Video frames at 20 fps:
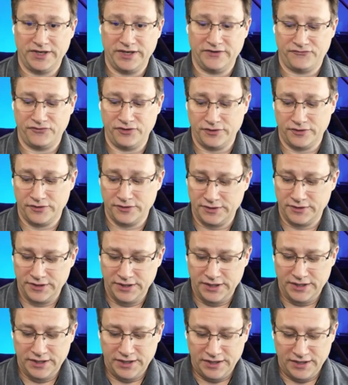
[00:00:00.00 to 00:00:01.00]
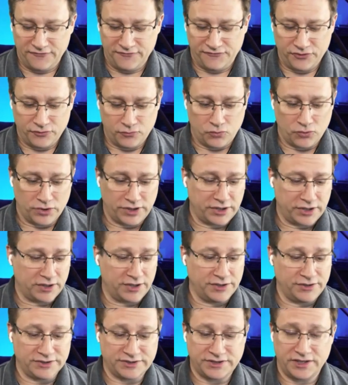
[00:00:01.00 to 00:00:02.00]
If you're if you're working
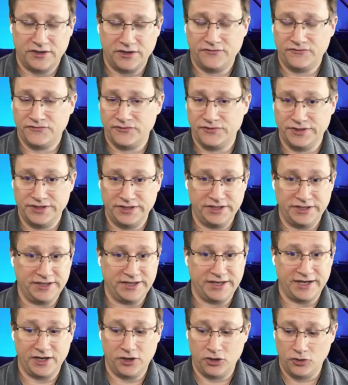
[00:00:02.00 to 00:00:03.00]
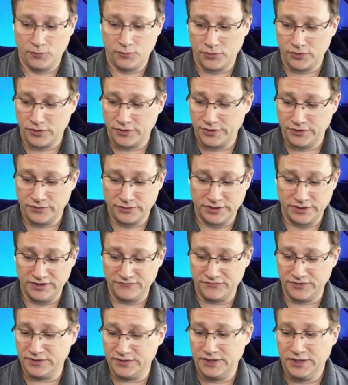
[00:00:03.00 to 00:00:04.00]
on yourself or need help or you're
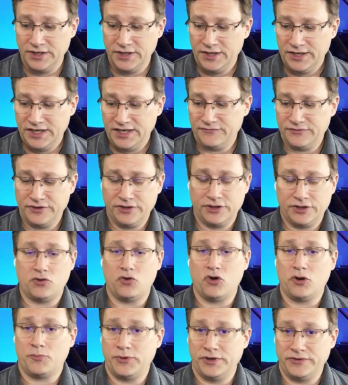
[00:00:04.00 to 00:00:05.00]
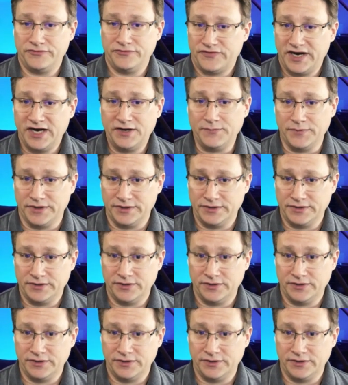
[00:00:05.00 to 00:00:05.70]
even even in the corporate environment,